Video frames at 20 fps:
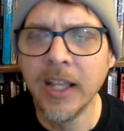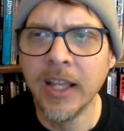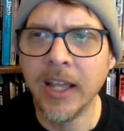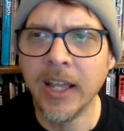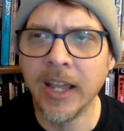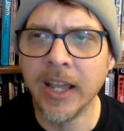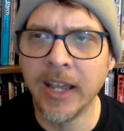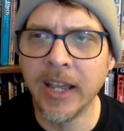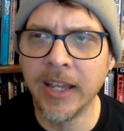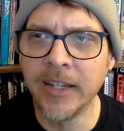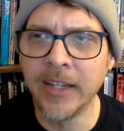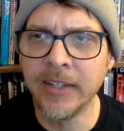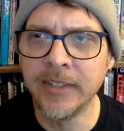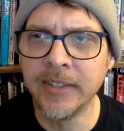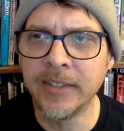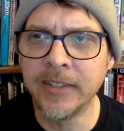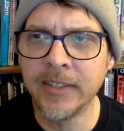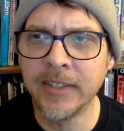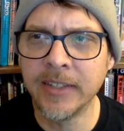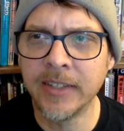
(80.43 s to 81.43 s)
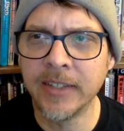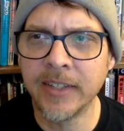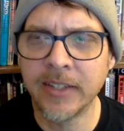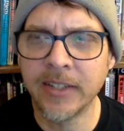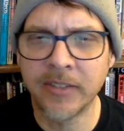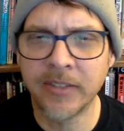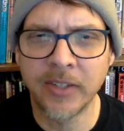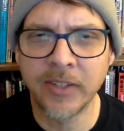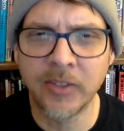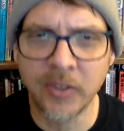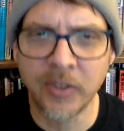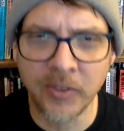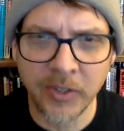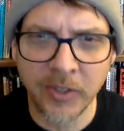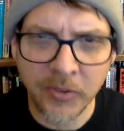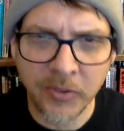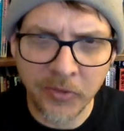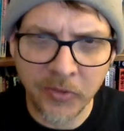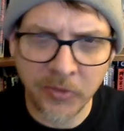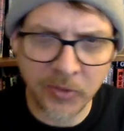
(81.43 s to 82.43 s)
And I said, do
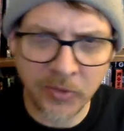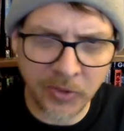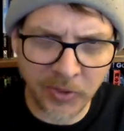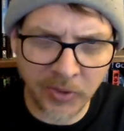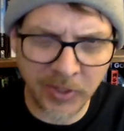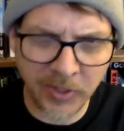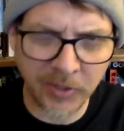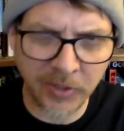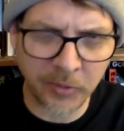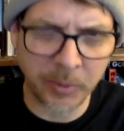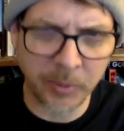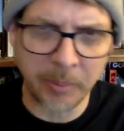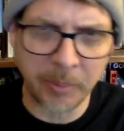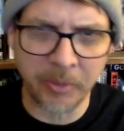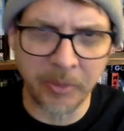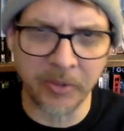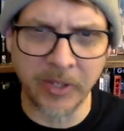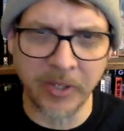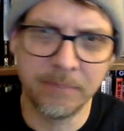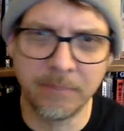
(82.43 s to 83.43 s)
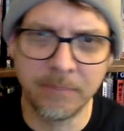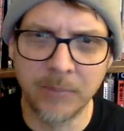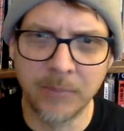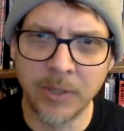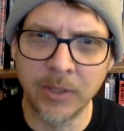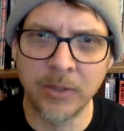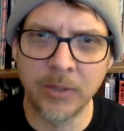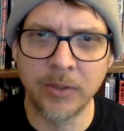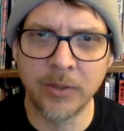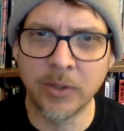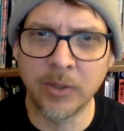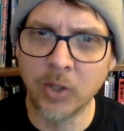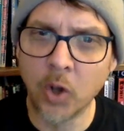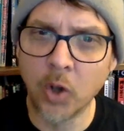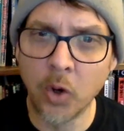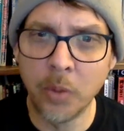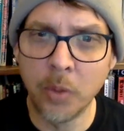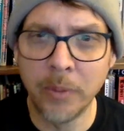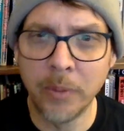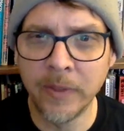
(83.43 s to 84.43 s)
you think this represents the
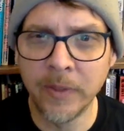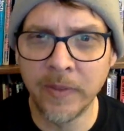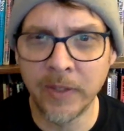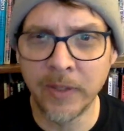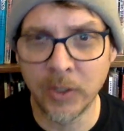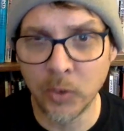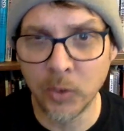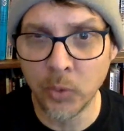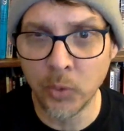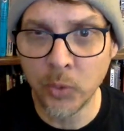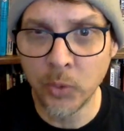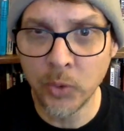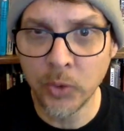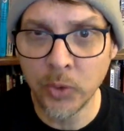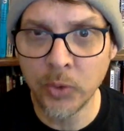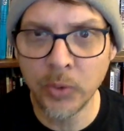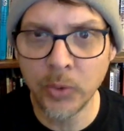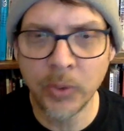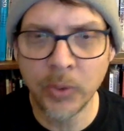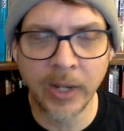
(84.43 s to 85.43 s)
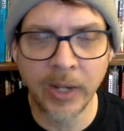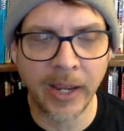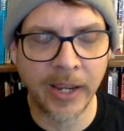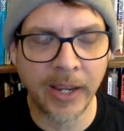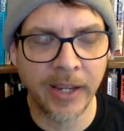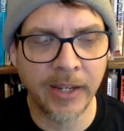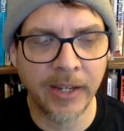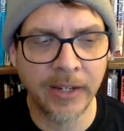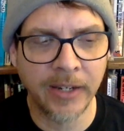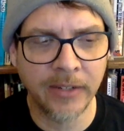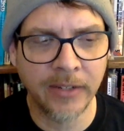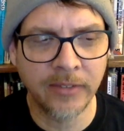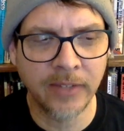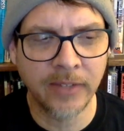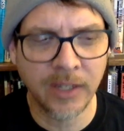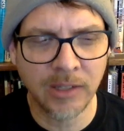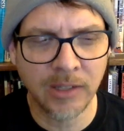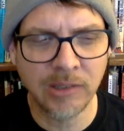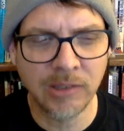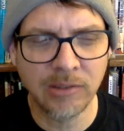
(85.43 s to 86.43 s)
Kōbun that you knew? And he
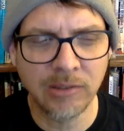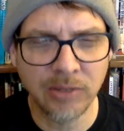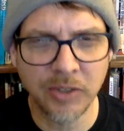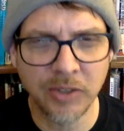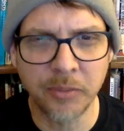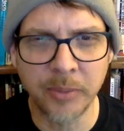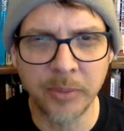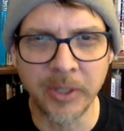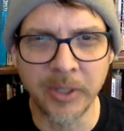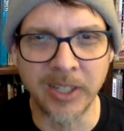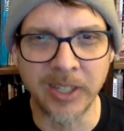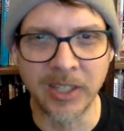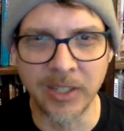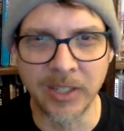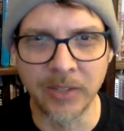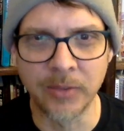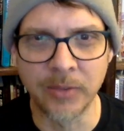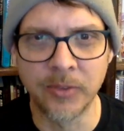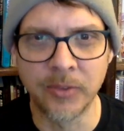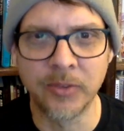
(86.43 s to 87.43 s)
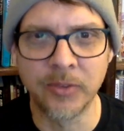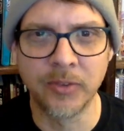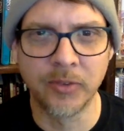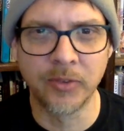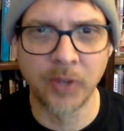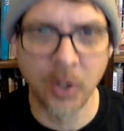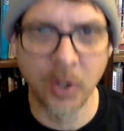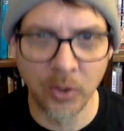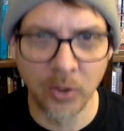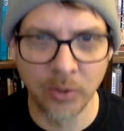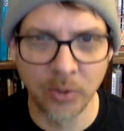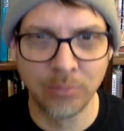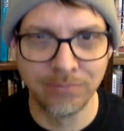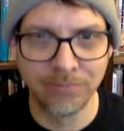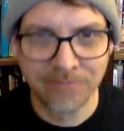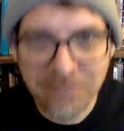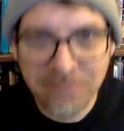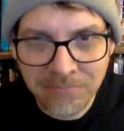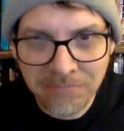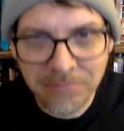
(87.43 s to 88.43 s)
said, oh, it's pretty close. So
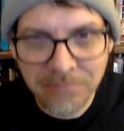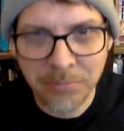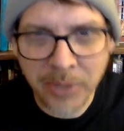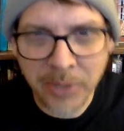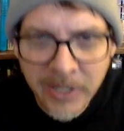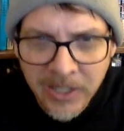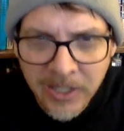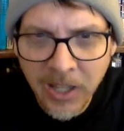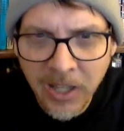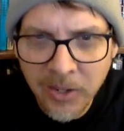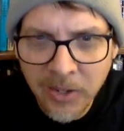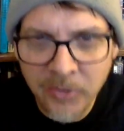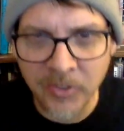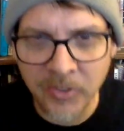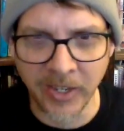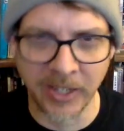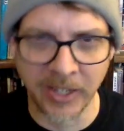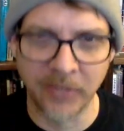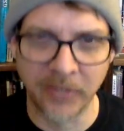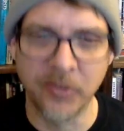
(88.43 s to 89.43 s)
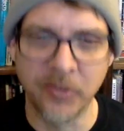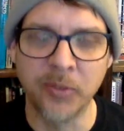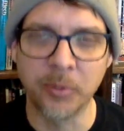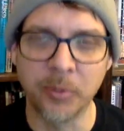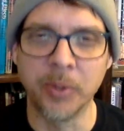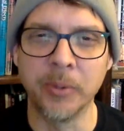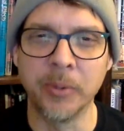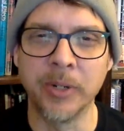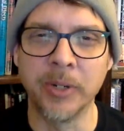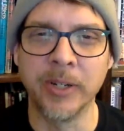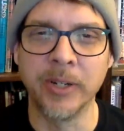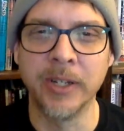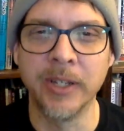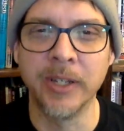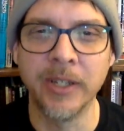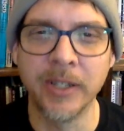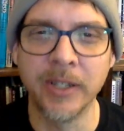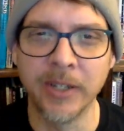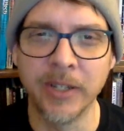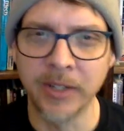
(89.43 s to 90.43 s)
pretty close, I guess, is what we're
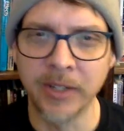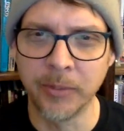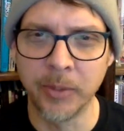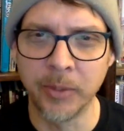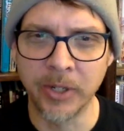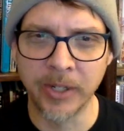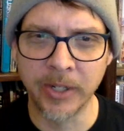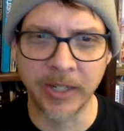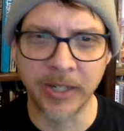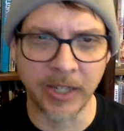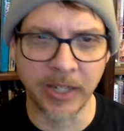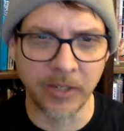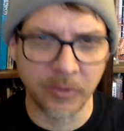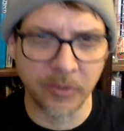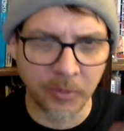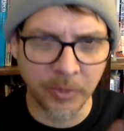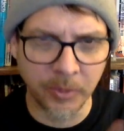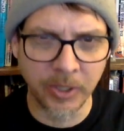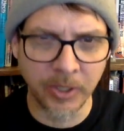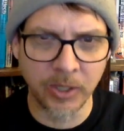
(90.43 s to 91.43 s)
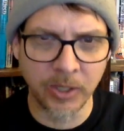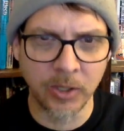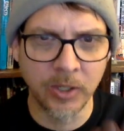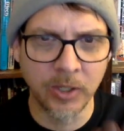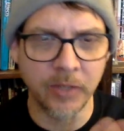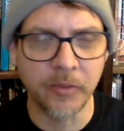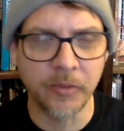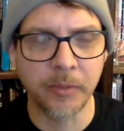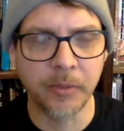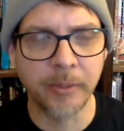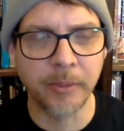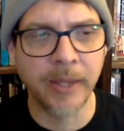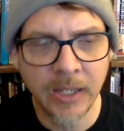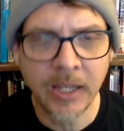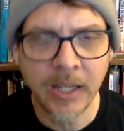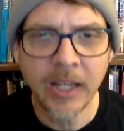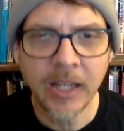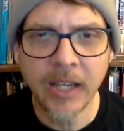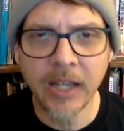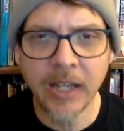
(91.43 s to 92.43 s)
gonna get. So we're gonna look at some of
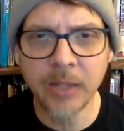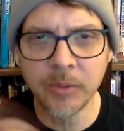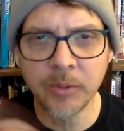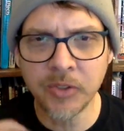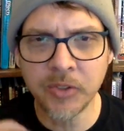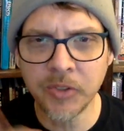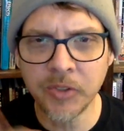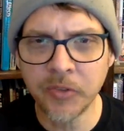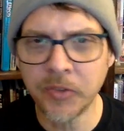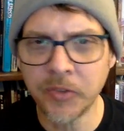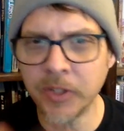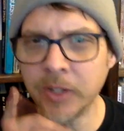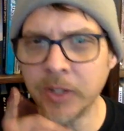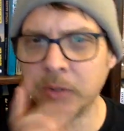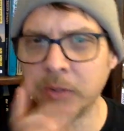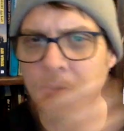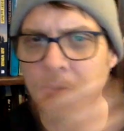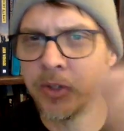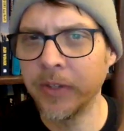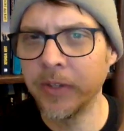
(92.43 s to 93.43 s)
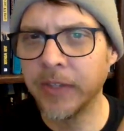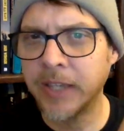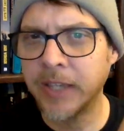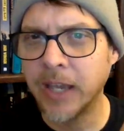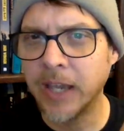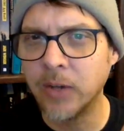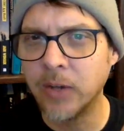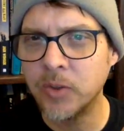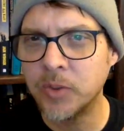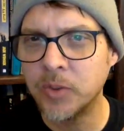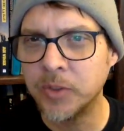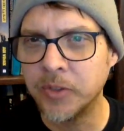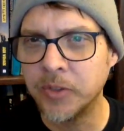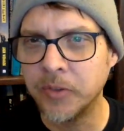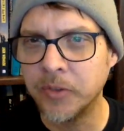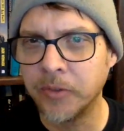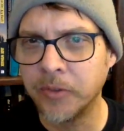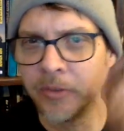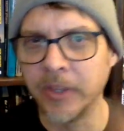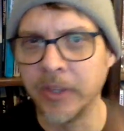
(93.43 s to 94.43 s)
that. And I was just sitting over on the couch, which is
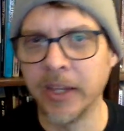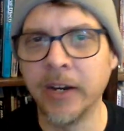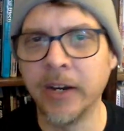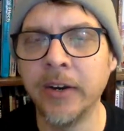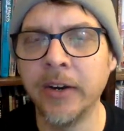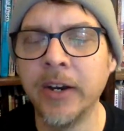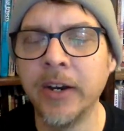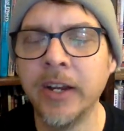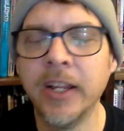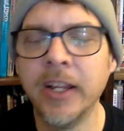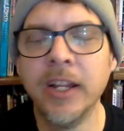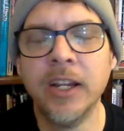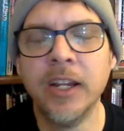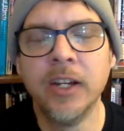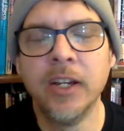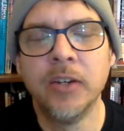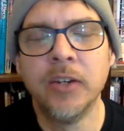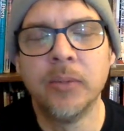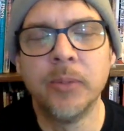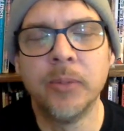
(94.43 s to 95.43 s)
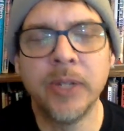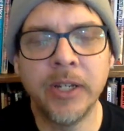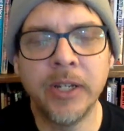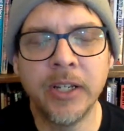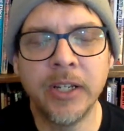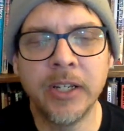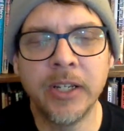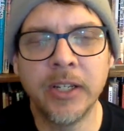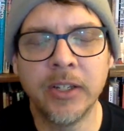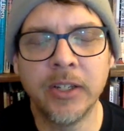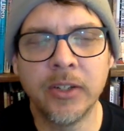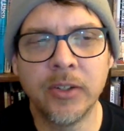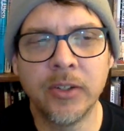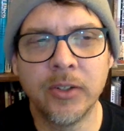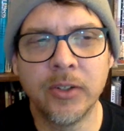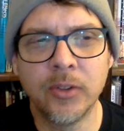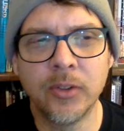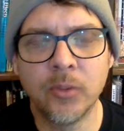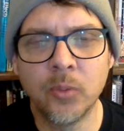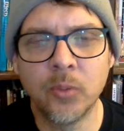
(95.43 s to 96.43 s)
over there, reading
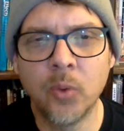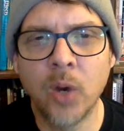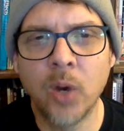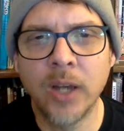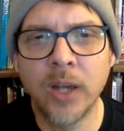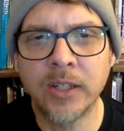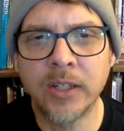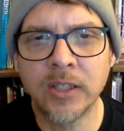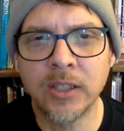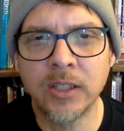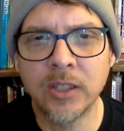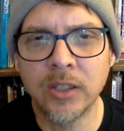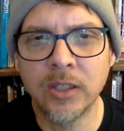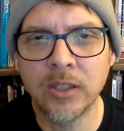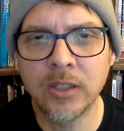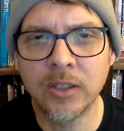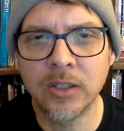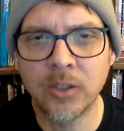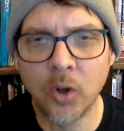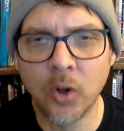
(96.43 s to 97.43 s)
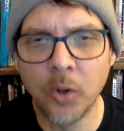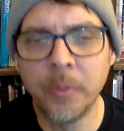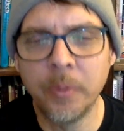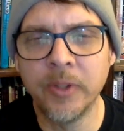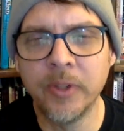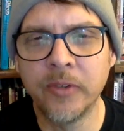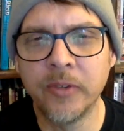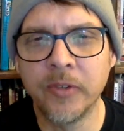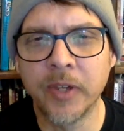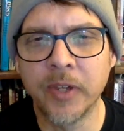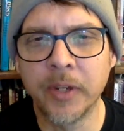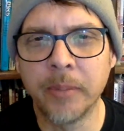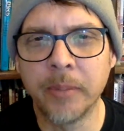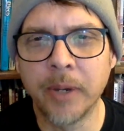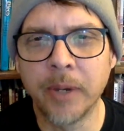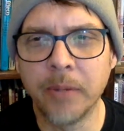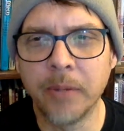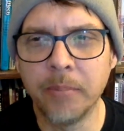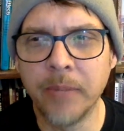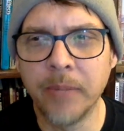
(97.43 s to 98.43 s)
what Kōbun said
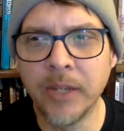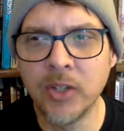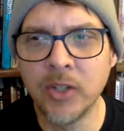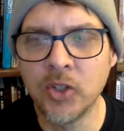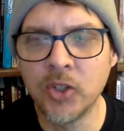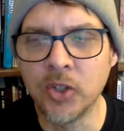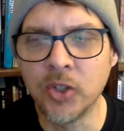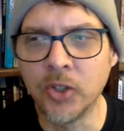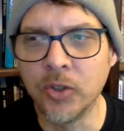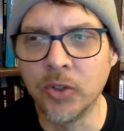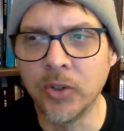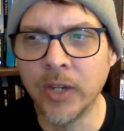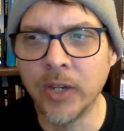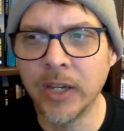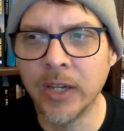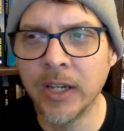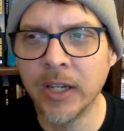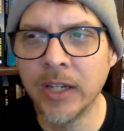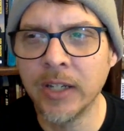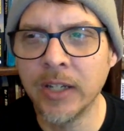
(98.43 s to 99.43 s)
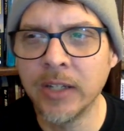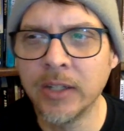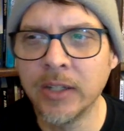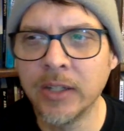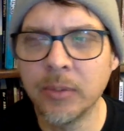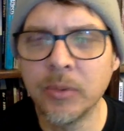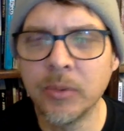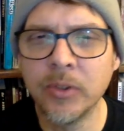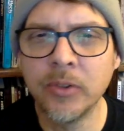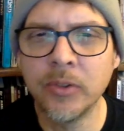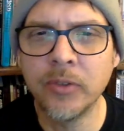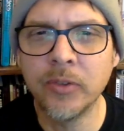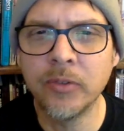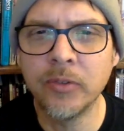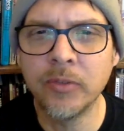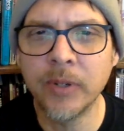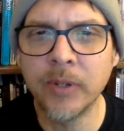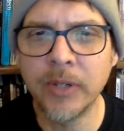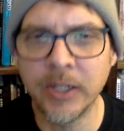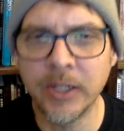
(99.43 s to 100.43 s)
about Menju, and it was
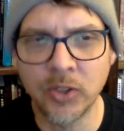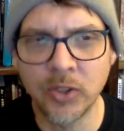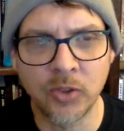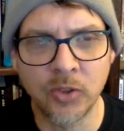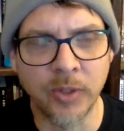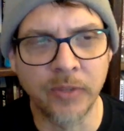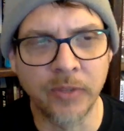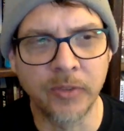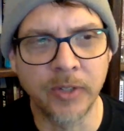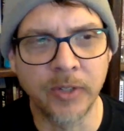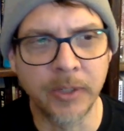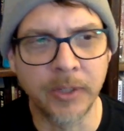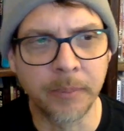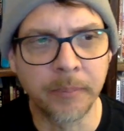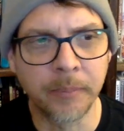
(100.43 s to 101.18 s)
very interesting.